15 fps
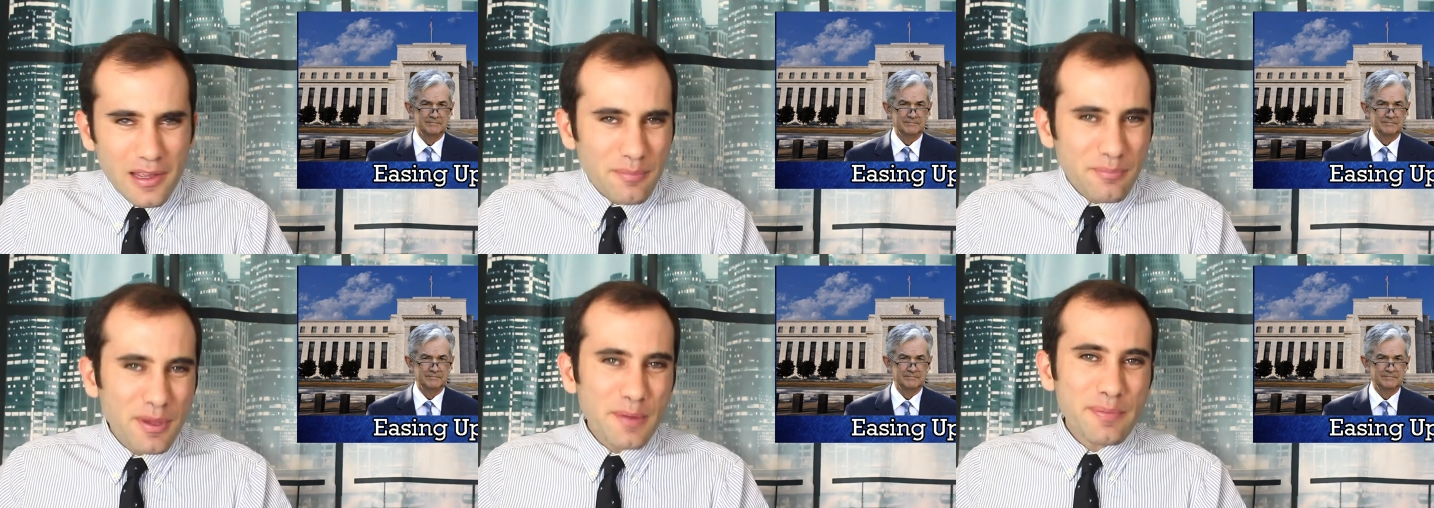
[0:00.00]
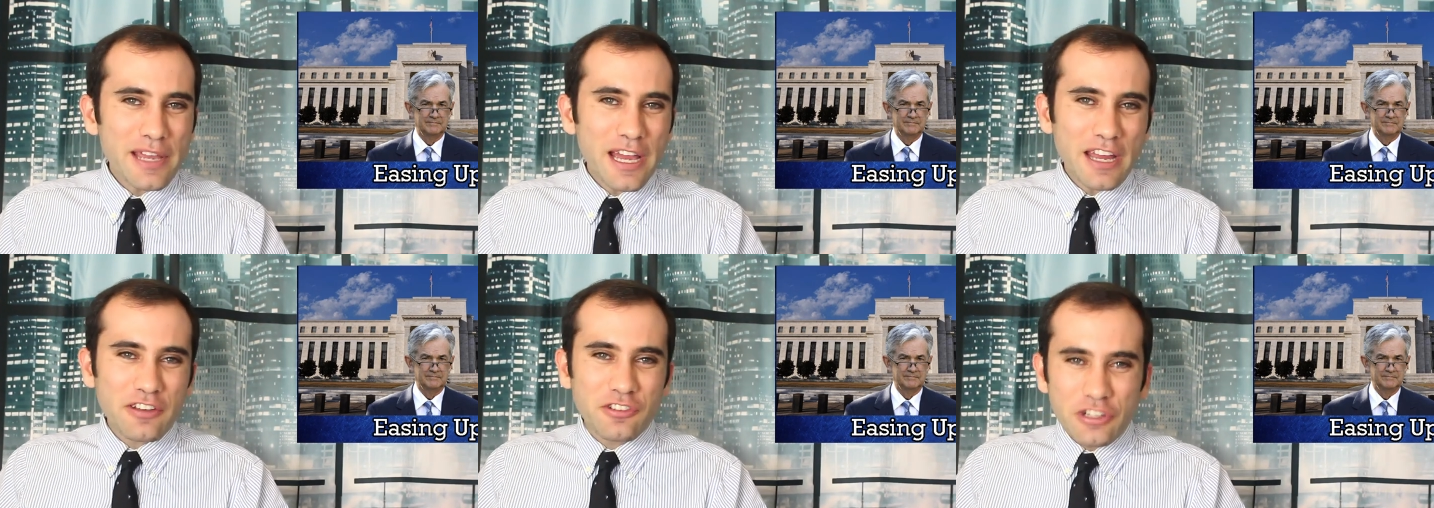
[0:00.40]
Speaker 1: Maybe
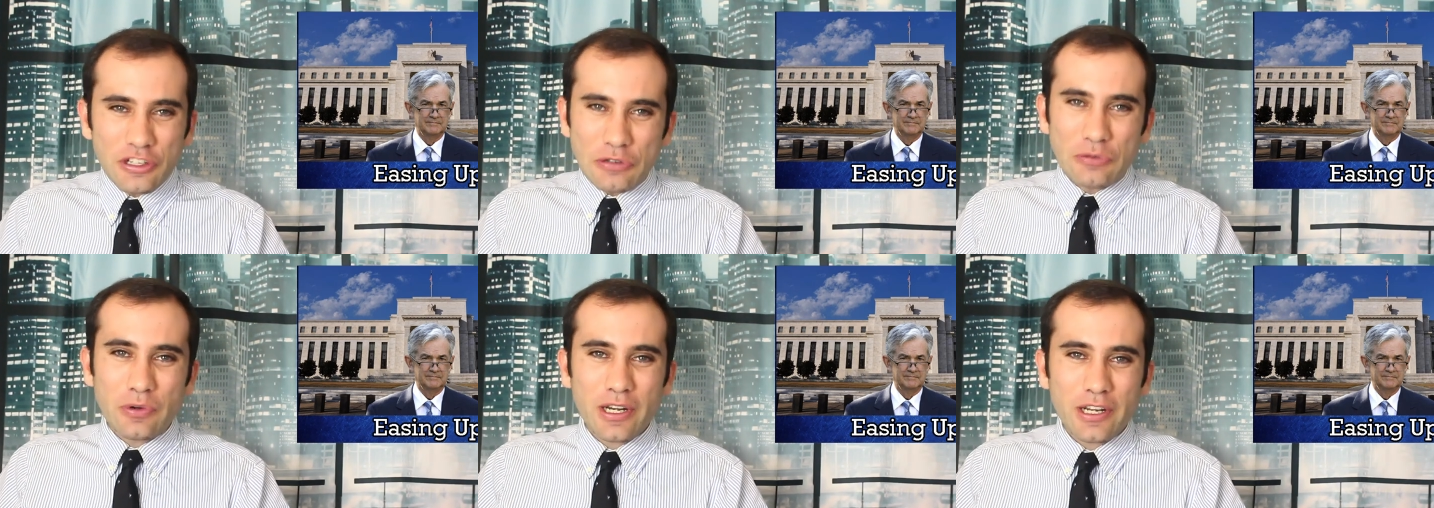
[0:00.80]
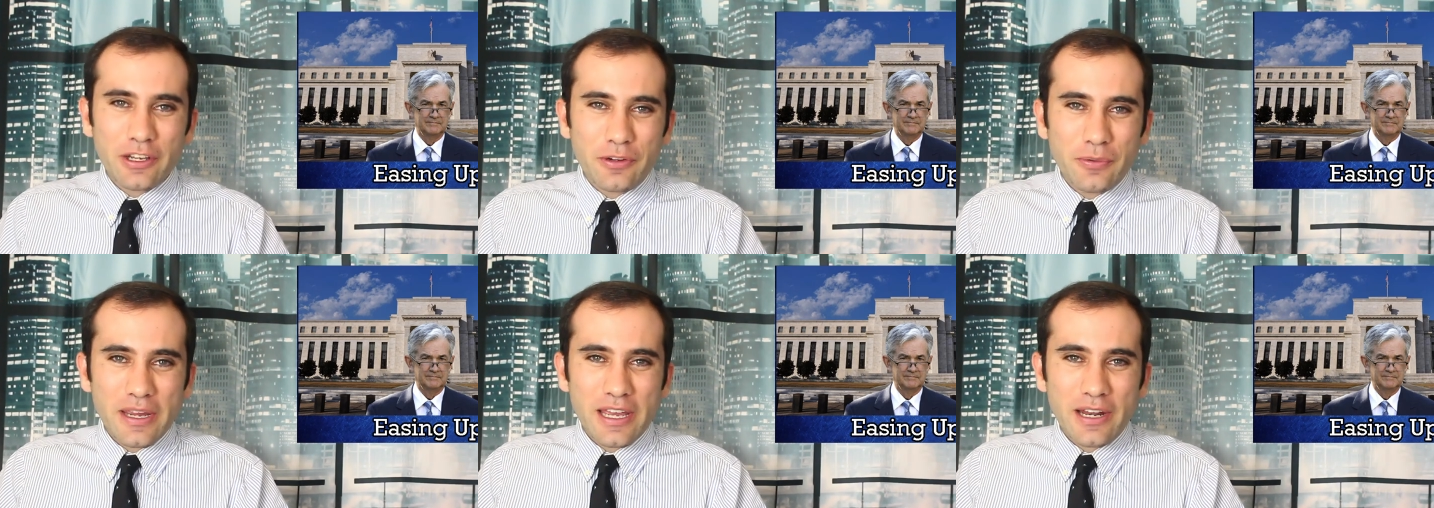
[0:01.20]
I do want to
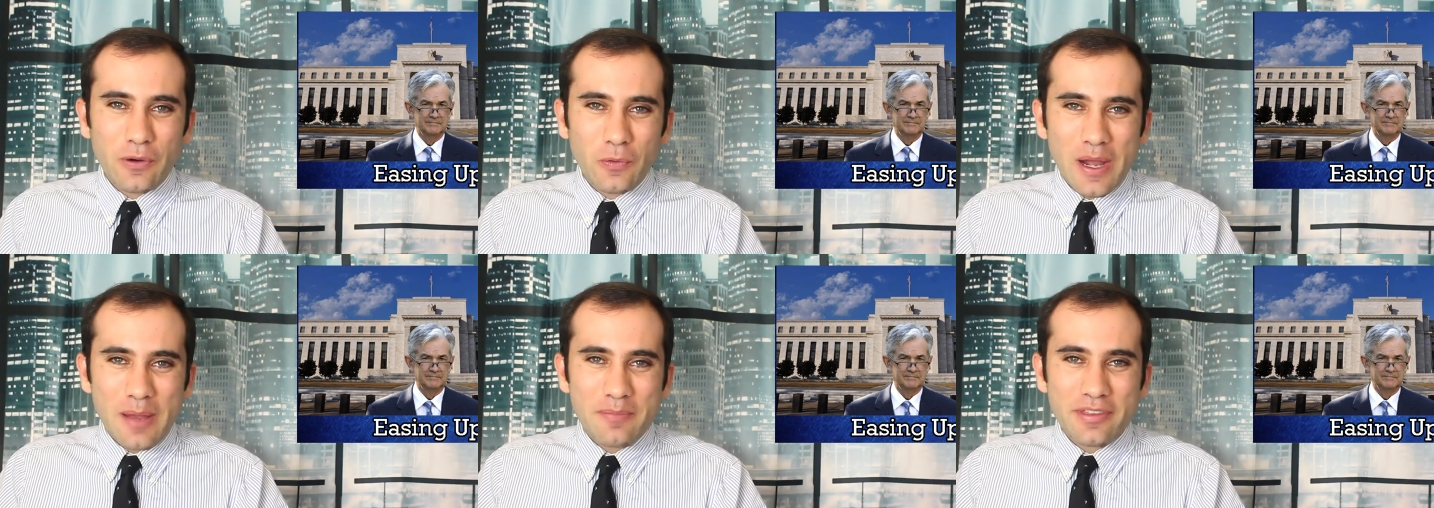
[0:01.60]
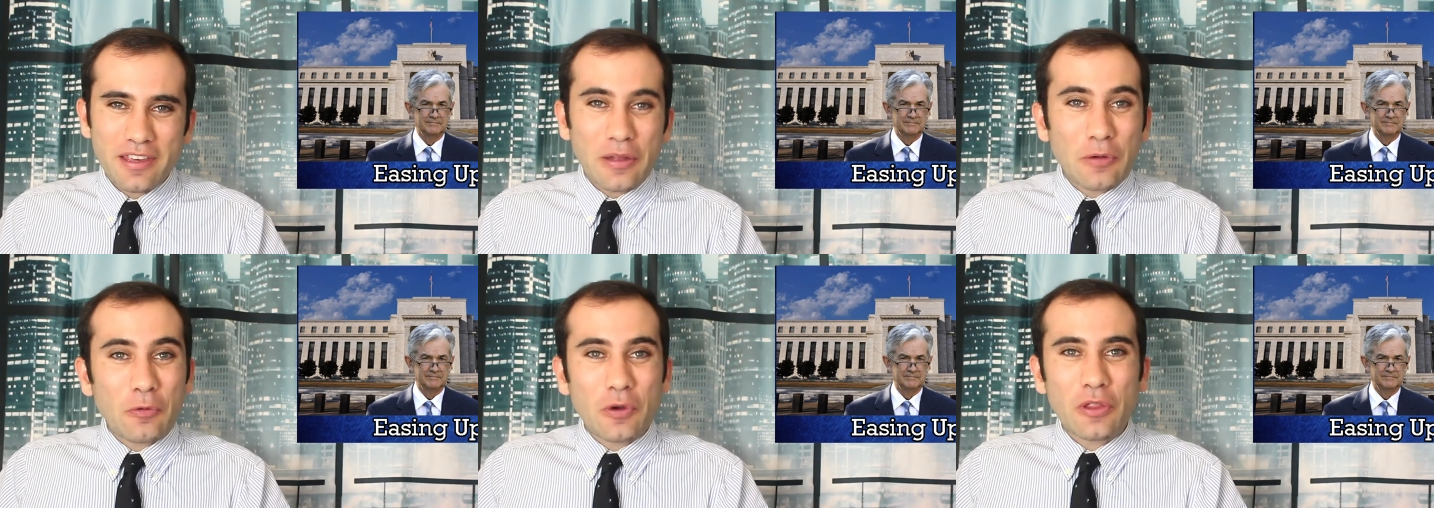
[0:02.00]
create a
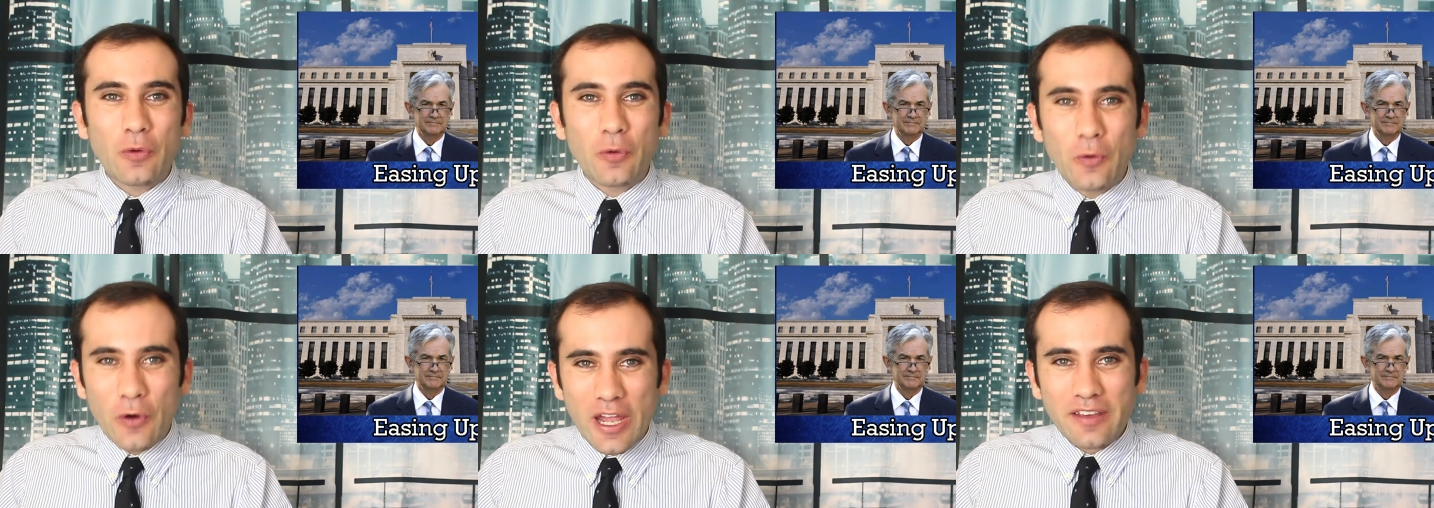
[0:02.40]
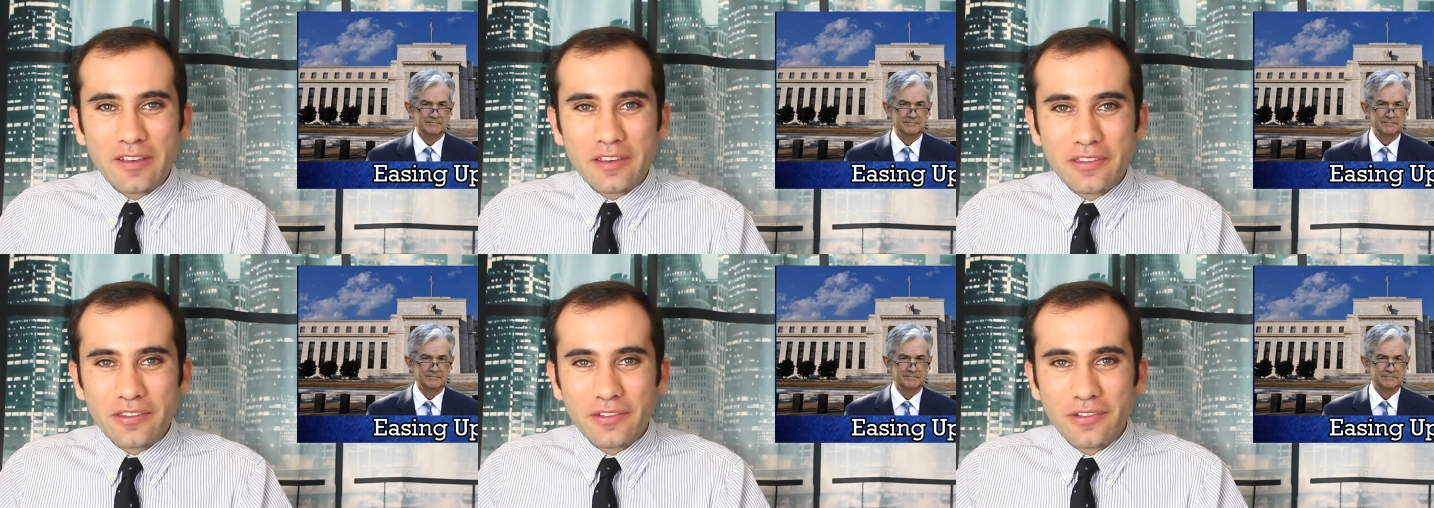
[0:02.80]
website with
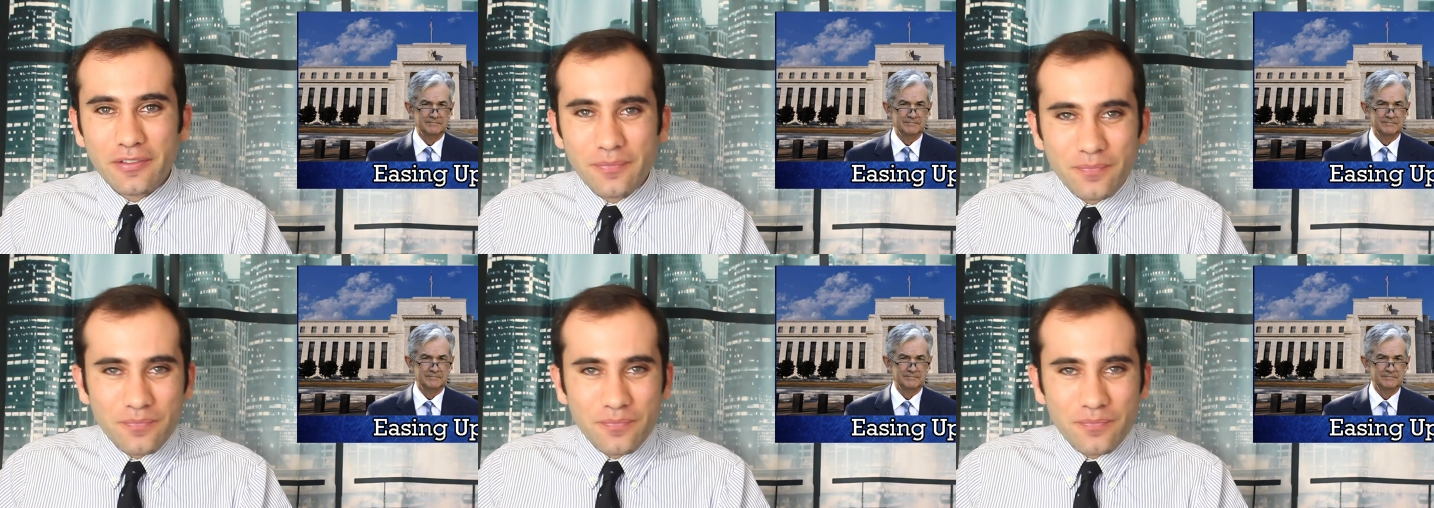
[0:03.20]
Wix.